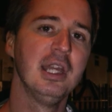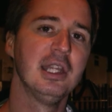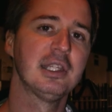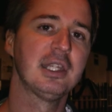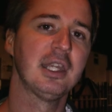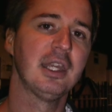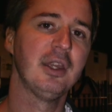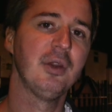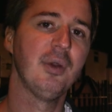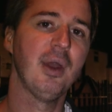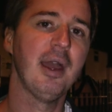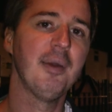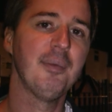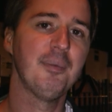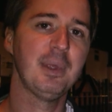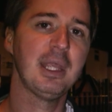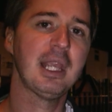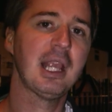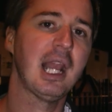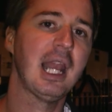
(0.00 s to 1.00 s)
to
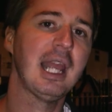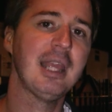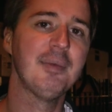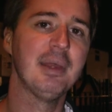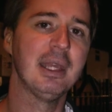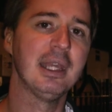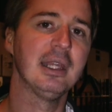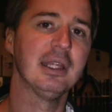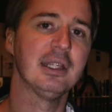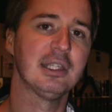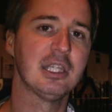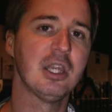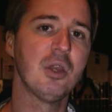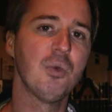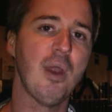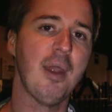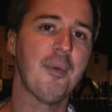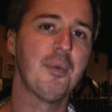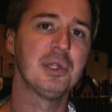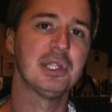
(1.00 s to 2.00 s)
be claiming to
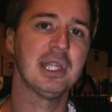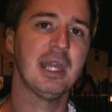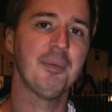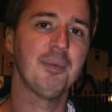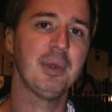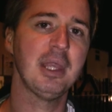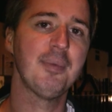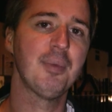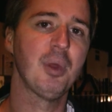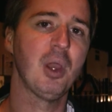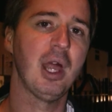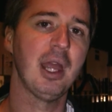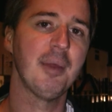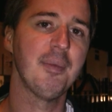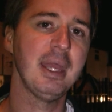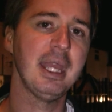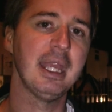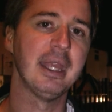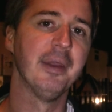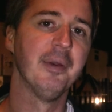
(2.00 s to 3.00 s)
represent people like
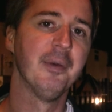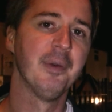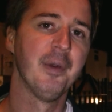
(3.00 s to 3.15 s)
me.